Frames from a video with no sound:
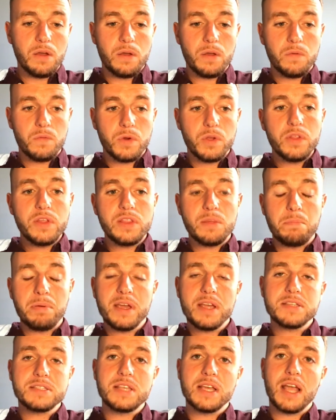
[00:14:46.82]
really the
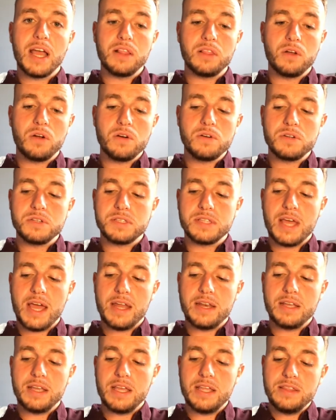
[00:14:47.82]
biggest thing I learned is
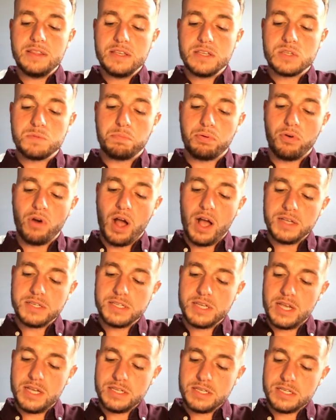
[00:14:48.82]
that in this
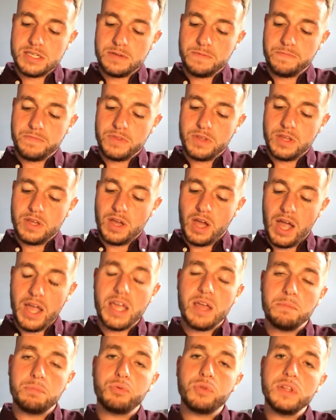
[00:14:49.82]
process, I
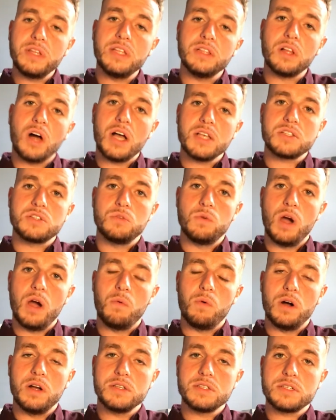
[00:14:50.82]
completely lost who I
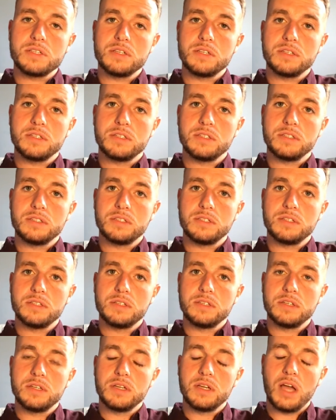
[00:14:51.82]
was.
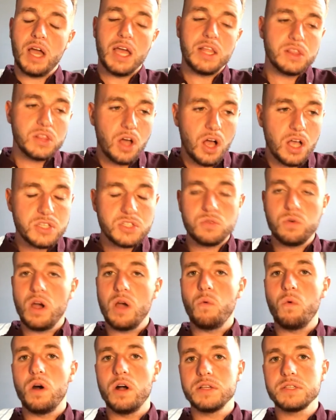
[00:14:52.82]
I lost who I
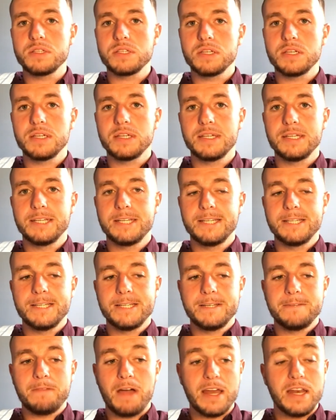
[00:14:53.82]
was.
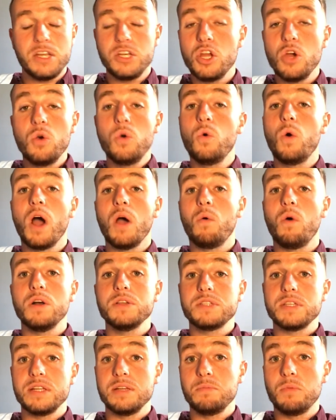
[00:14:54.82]
I didn't know who I
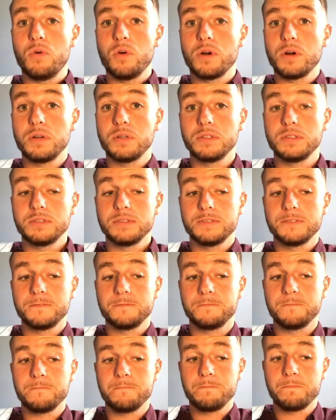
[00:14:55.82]
was anymore.
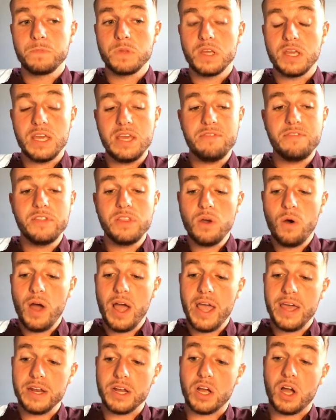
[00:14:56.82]
Even though
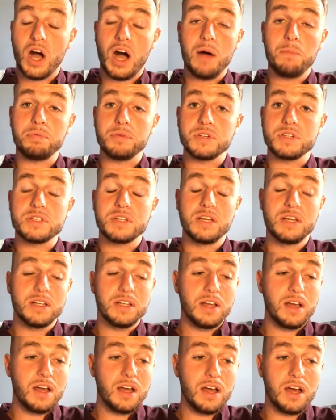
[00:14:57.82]
I had accomplished
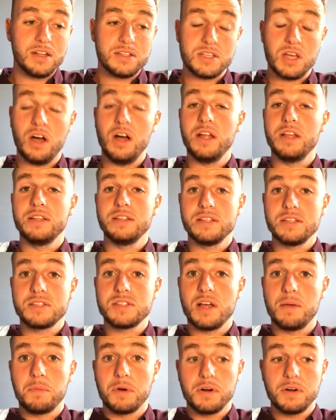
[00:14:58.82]
a ton this
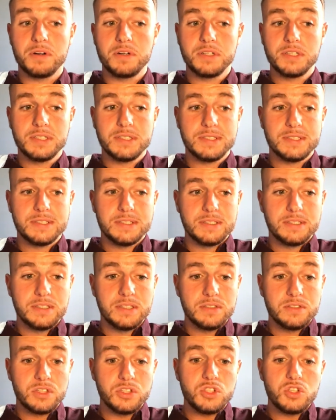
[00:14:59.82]
summer.
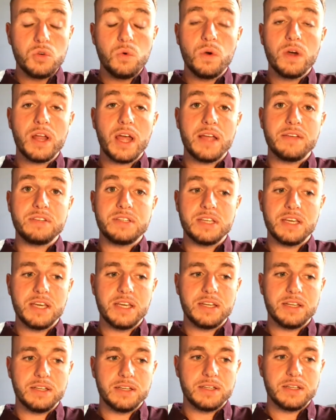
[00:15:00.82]
To do what I
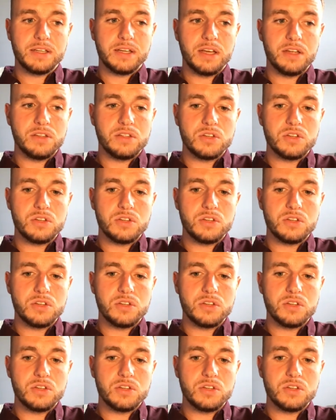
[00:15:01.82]
did and